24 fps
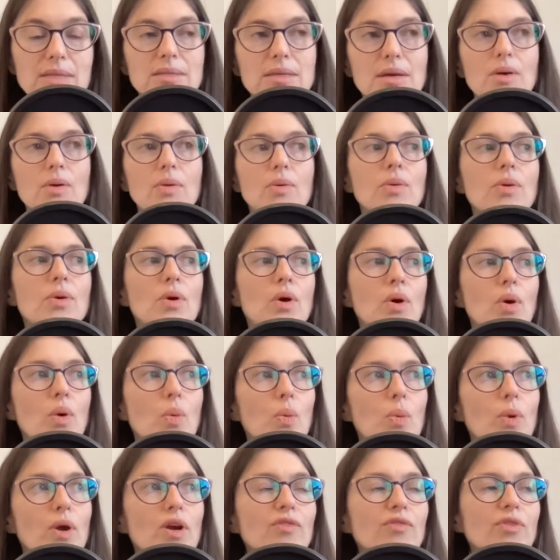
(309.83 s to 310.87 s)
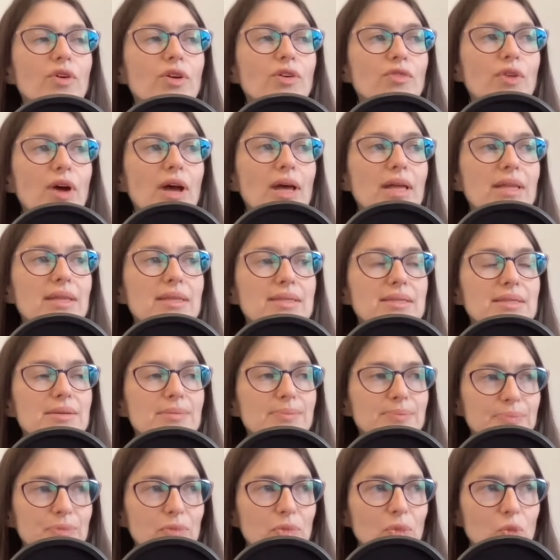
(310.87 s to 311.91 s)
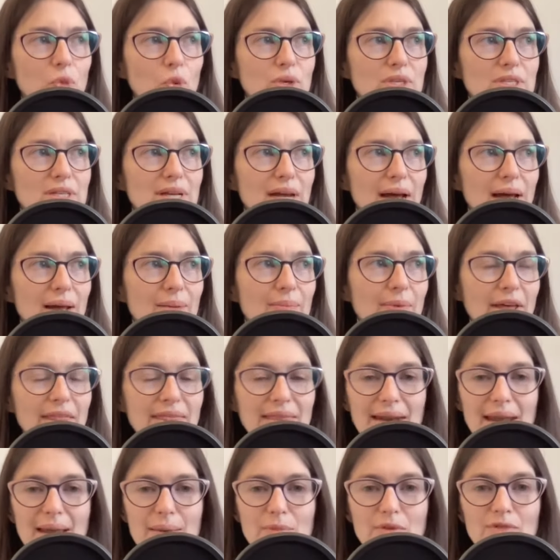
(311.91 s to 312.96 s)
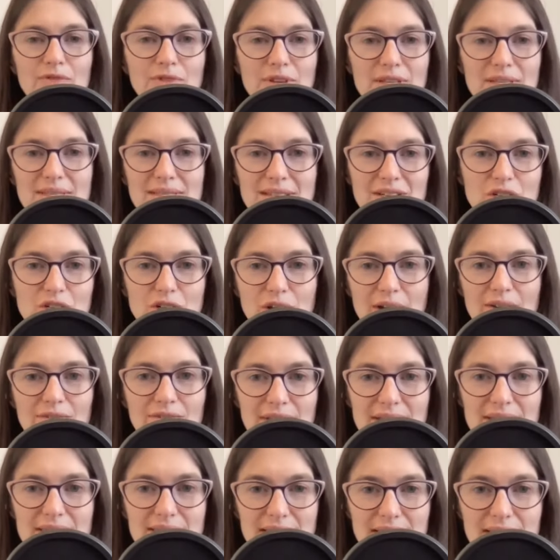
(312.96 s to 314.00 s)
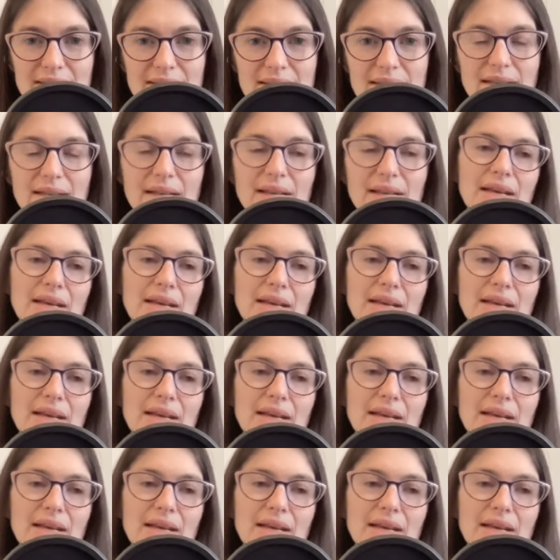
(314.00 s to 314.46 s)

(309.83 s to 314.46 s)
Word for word: So, one of her friends was a guy by the name of Vincent John Vincent,